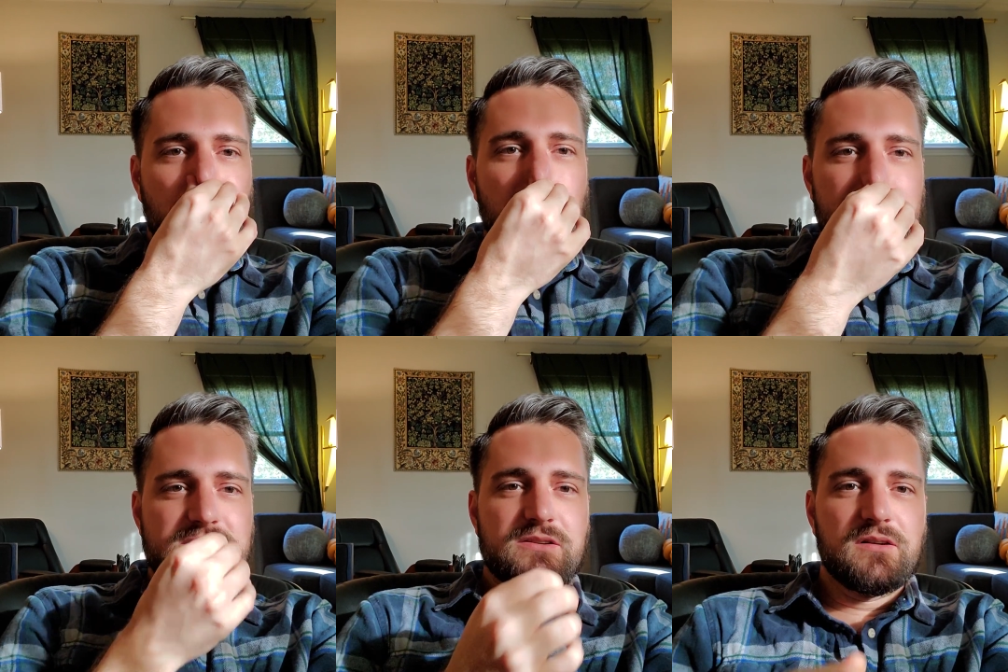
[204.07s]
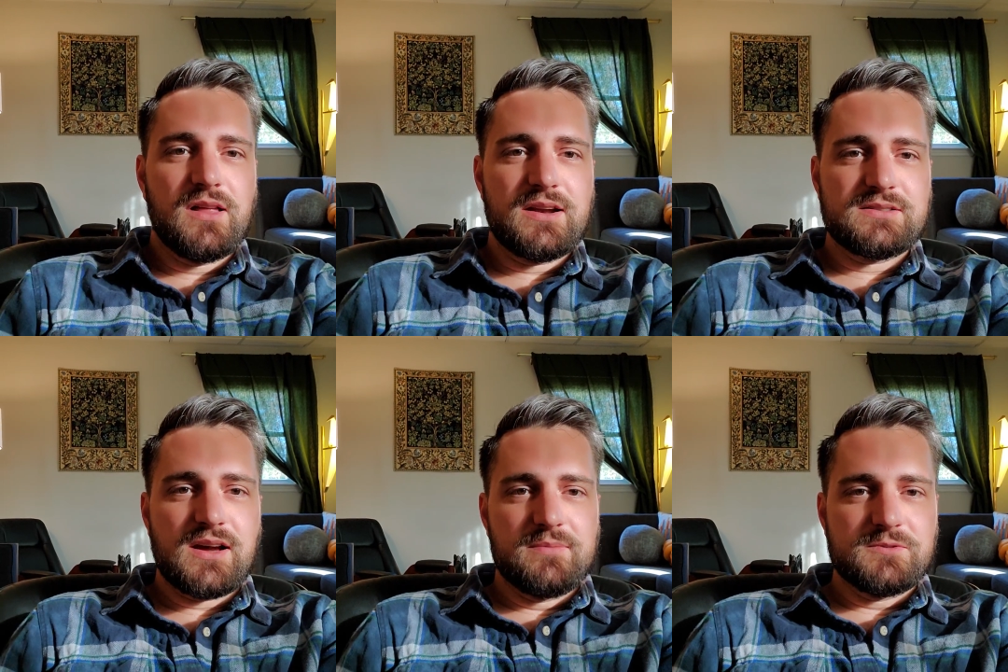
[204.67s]
And so a lot of
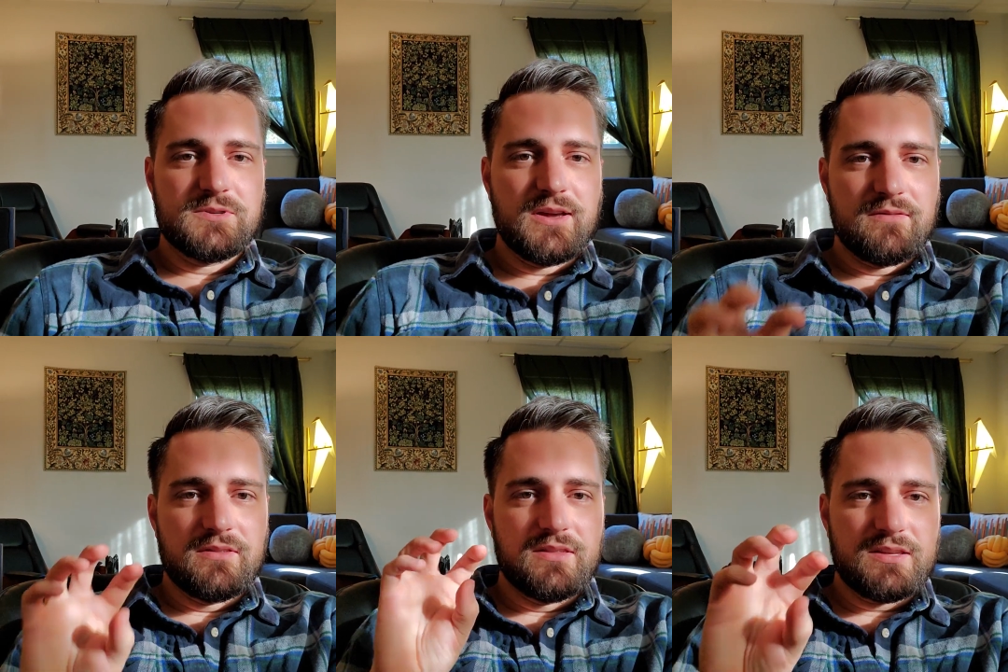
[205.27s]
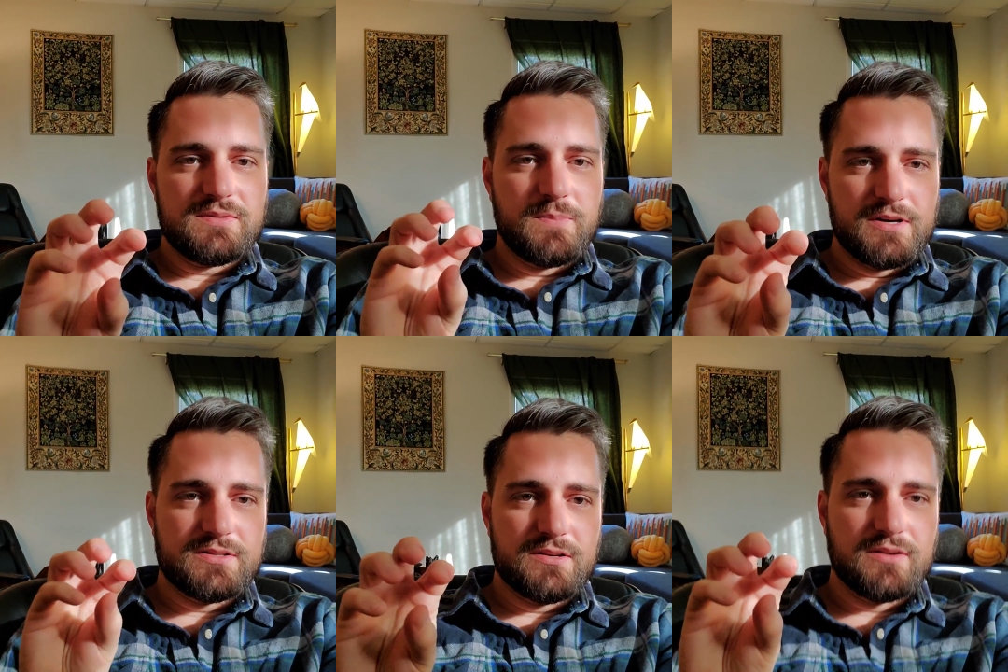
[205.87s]
times when you have this
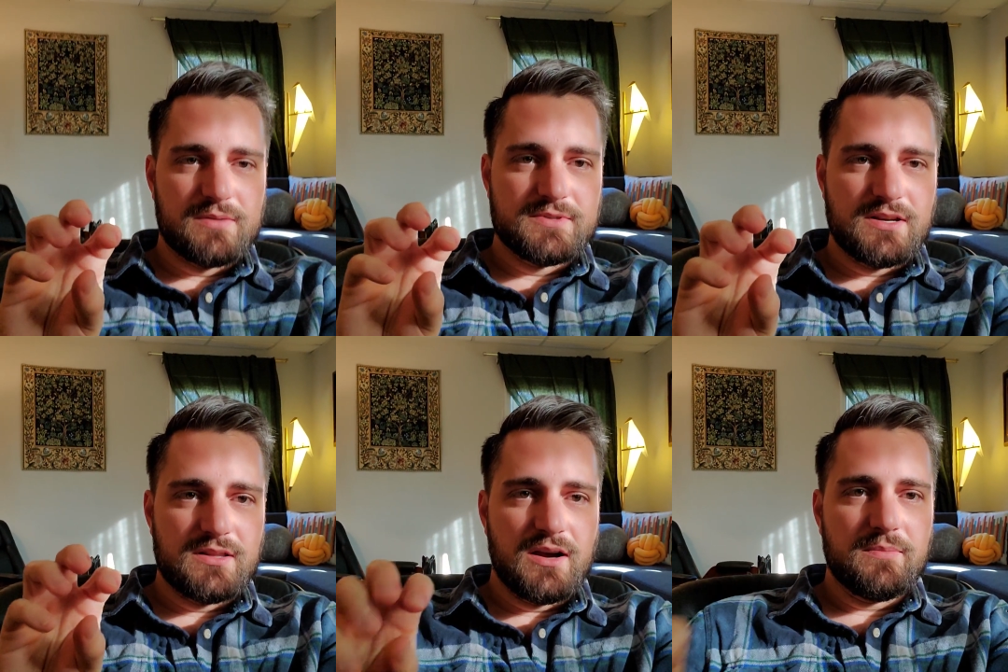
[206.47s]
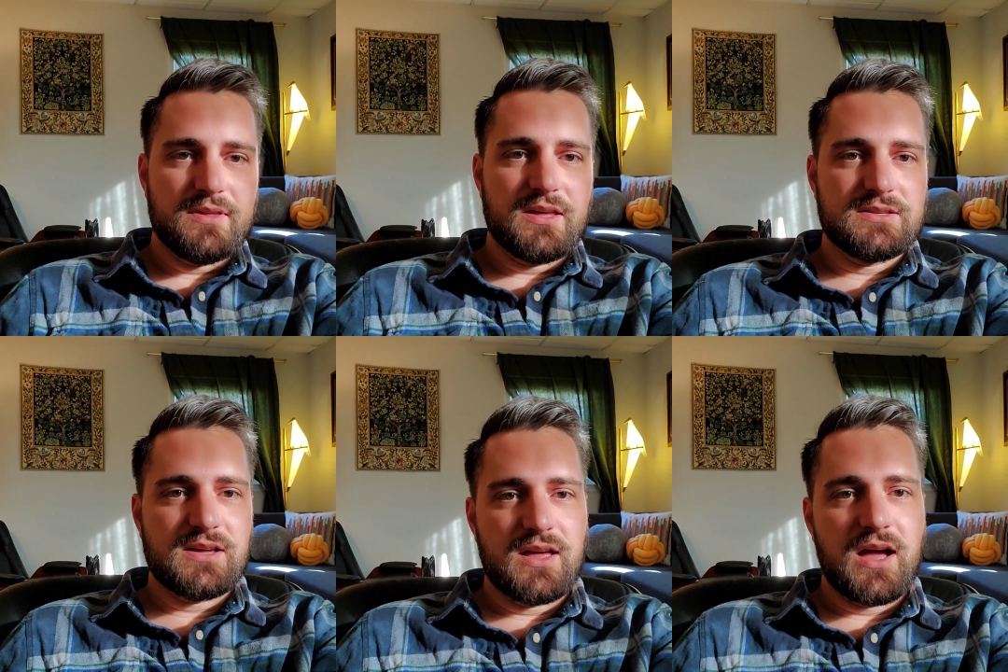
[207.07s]
person who comes into therapy, they
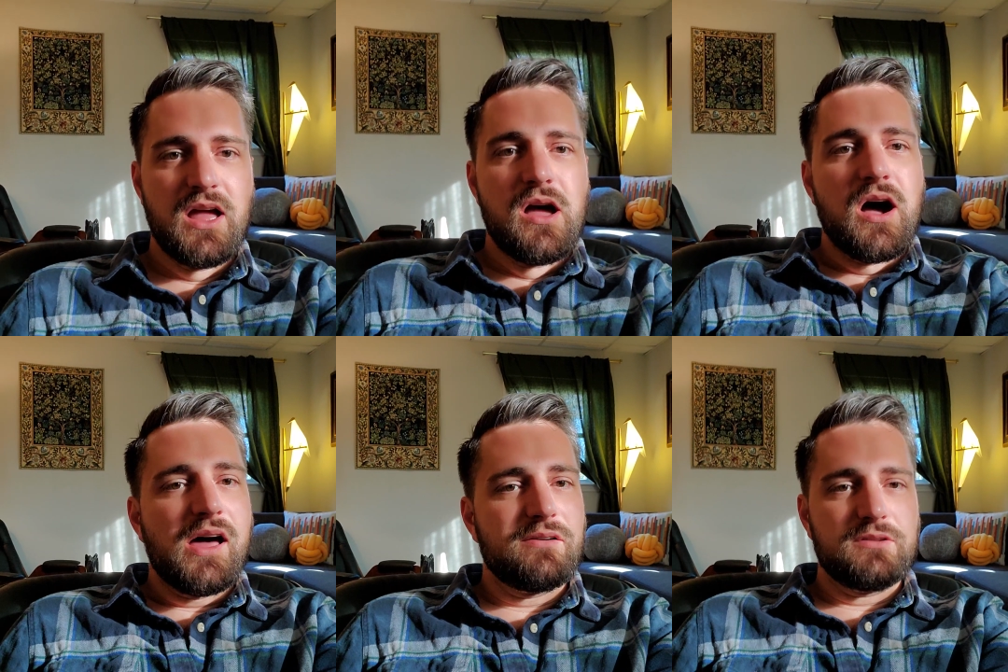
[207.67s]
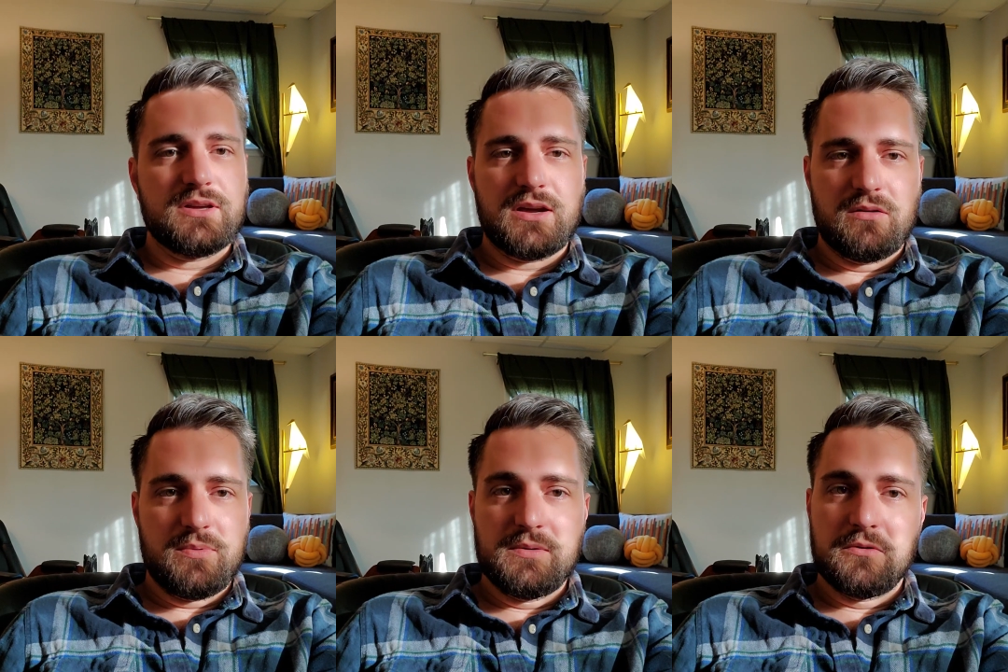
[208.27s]
say, I don't really care
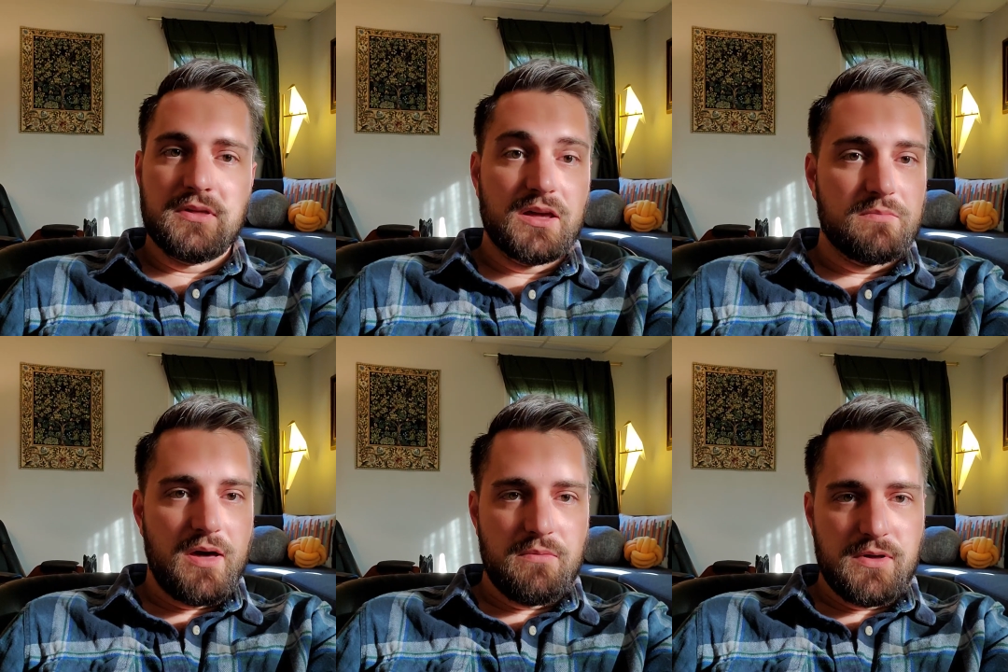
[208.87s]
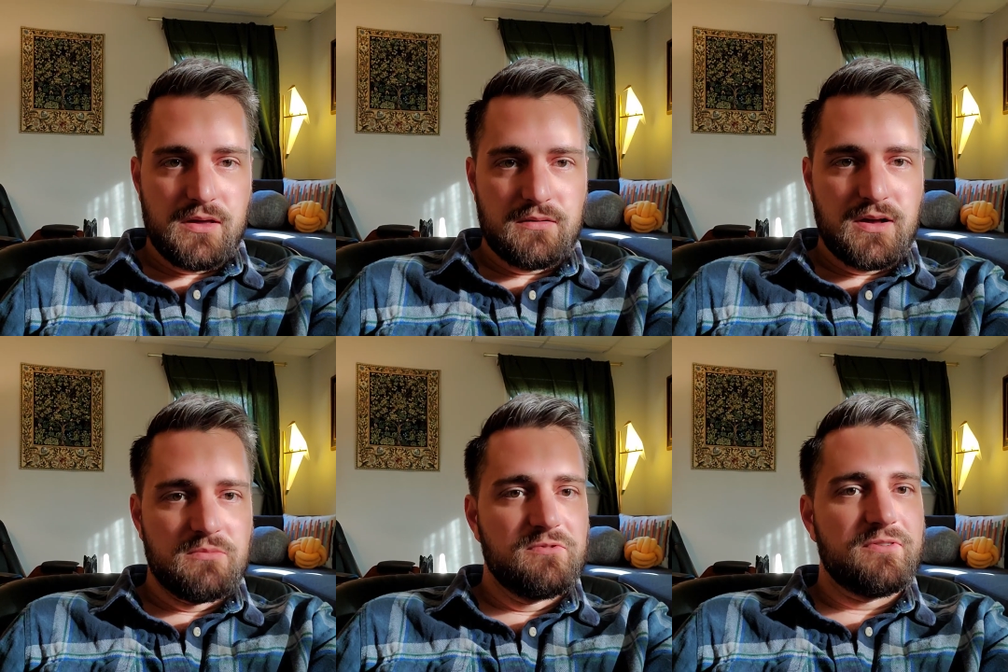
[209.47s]
what people think about me.
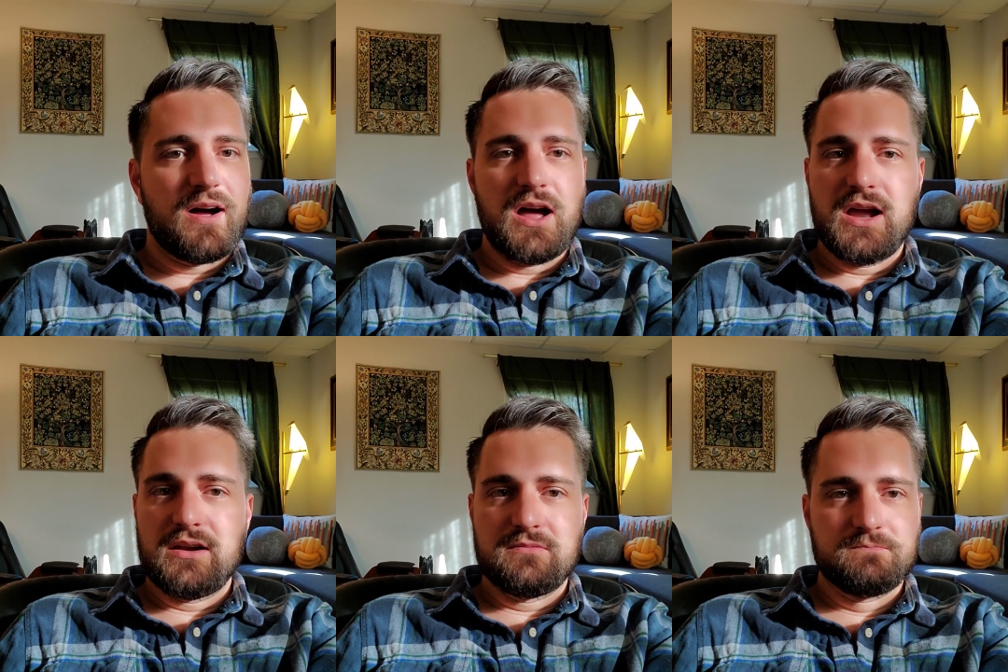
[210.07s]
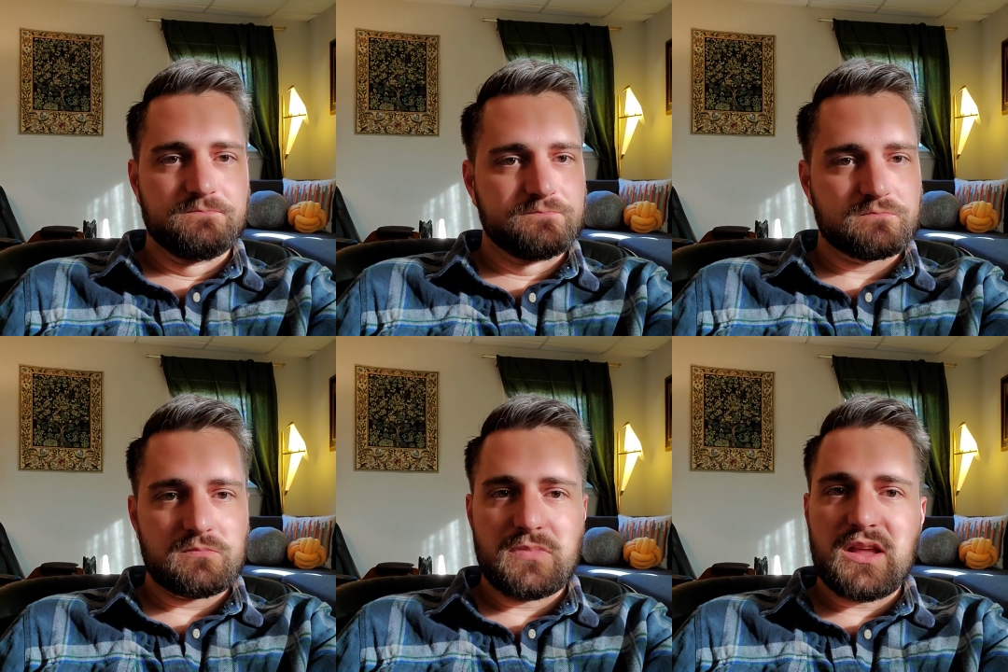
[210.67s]
I'm fine
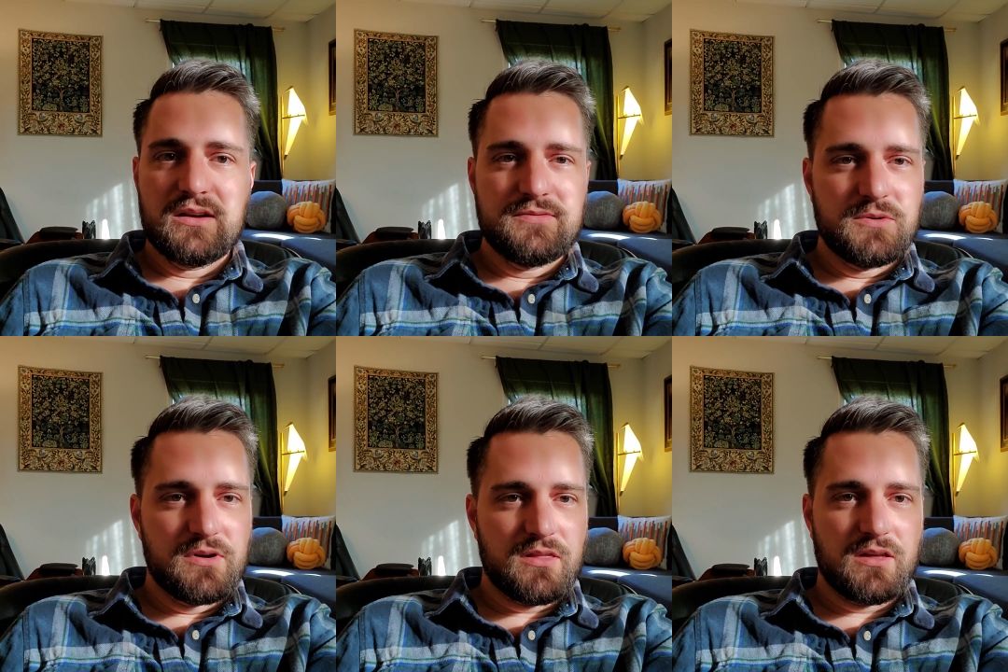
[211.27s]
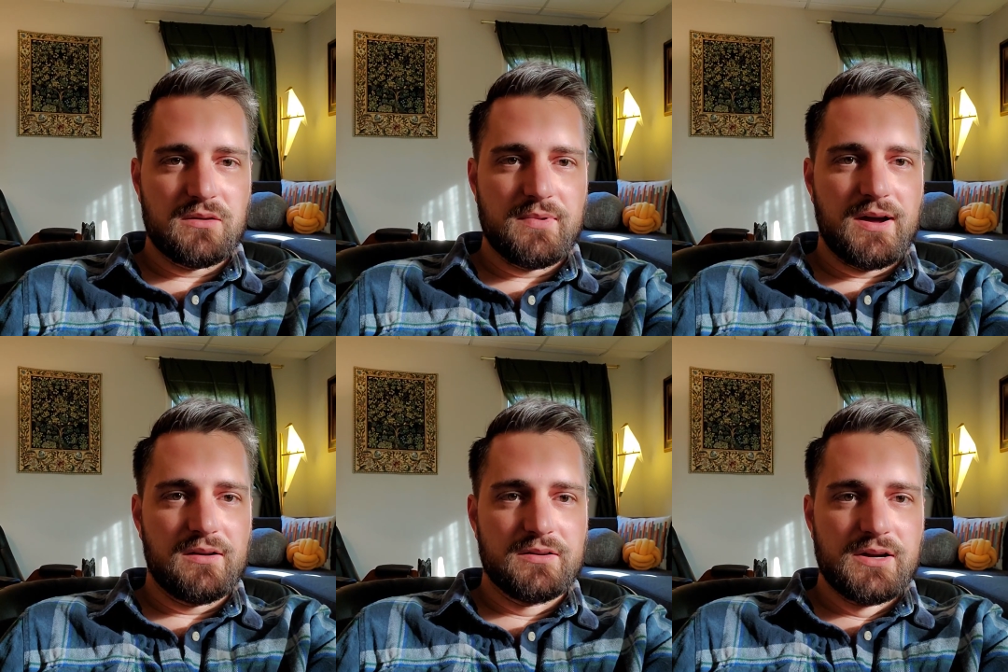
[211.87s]
if you want to think about,